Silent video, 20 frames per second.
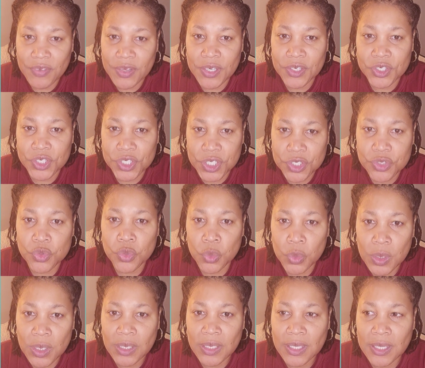And it just
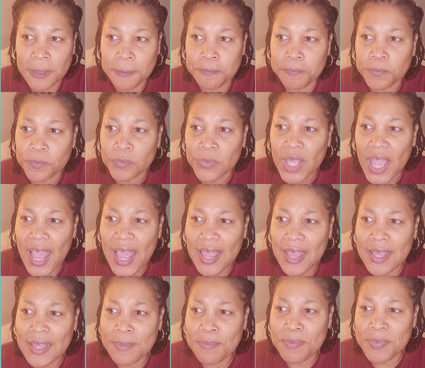really,
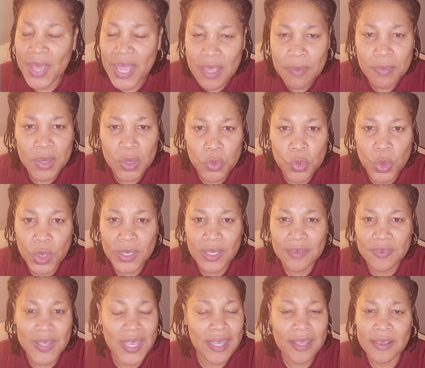it made me really
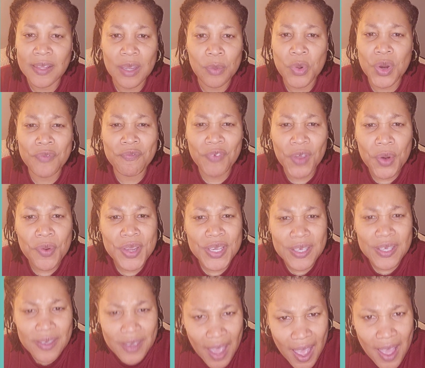think, and they were very
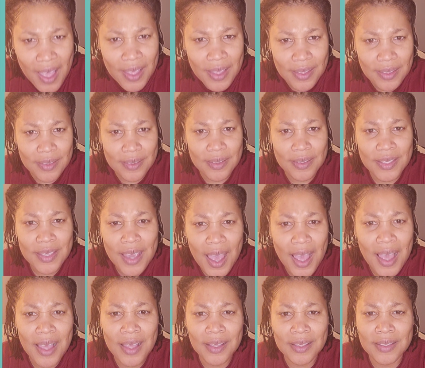young
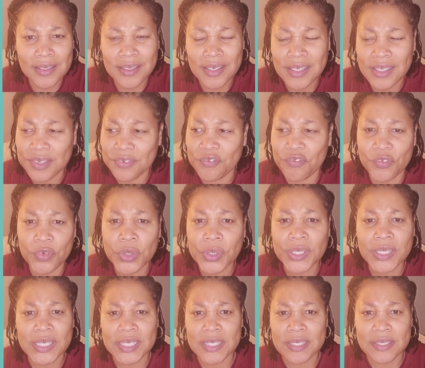in their
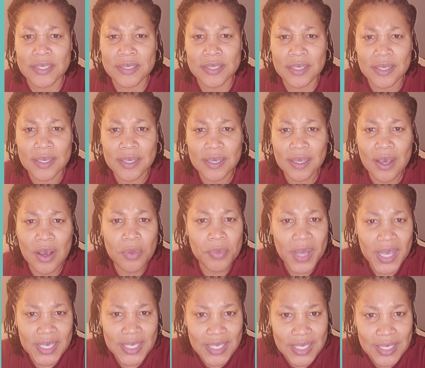40s. Oh
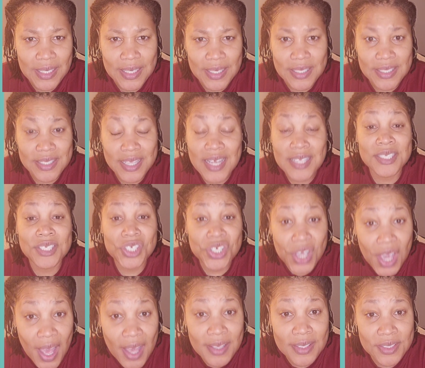my goodness, that's
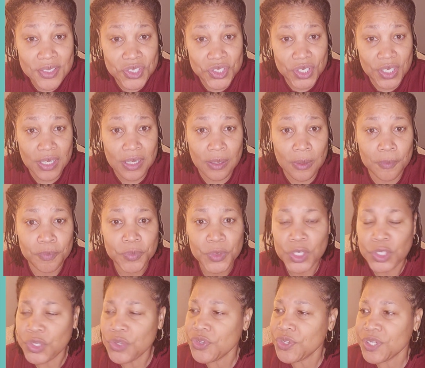young still.
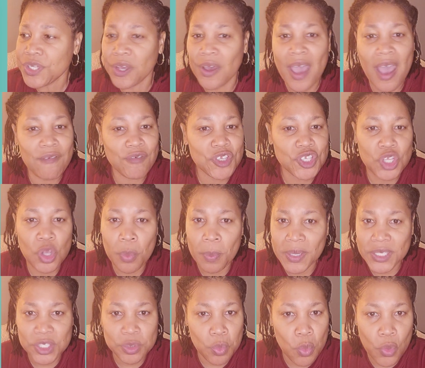You still have so
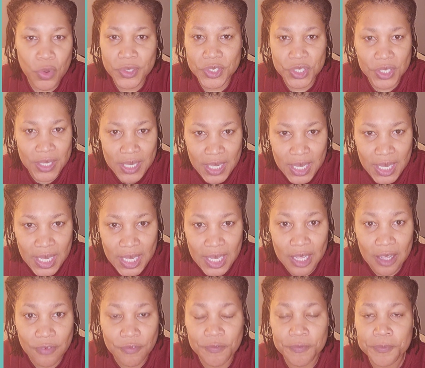much more to
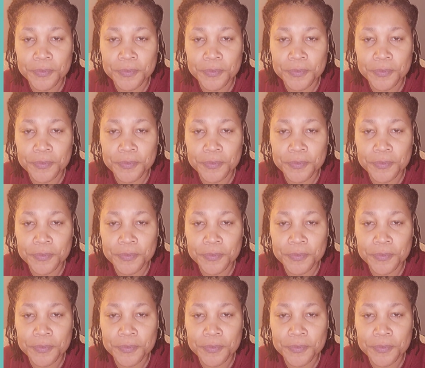give.